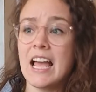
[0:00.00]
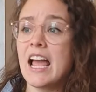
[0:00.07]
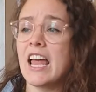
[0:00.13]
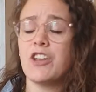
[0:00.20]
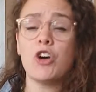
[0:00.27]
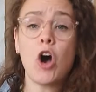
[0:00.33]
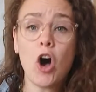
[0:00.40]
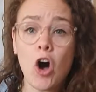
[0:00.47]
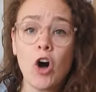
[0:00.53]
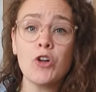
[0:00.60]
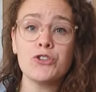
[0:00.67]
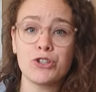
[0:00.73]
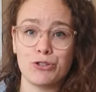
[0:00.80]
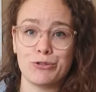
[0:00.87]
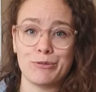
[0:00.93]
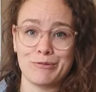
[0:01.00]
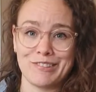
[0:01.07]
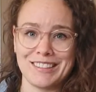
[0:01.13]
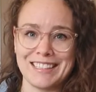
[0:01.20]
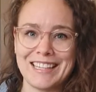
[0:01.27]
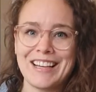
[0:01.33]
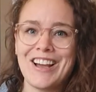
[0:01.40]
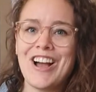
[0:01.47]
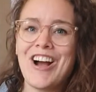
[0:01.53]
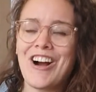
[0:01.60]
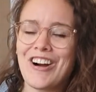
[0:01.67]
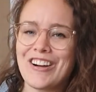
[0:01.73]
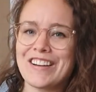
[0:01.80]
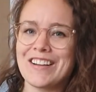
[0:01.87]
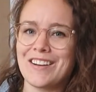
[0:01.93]
And all children really
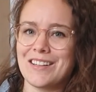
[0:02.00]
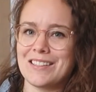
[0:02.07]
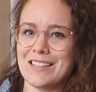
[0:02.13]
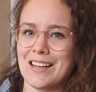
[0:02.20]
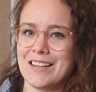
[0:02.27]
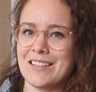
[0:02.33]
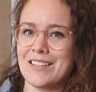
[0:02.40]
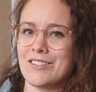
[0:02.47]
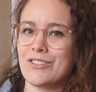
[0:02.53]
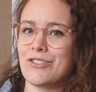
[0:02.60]
are young scientists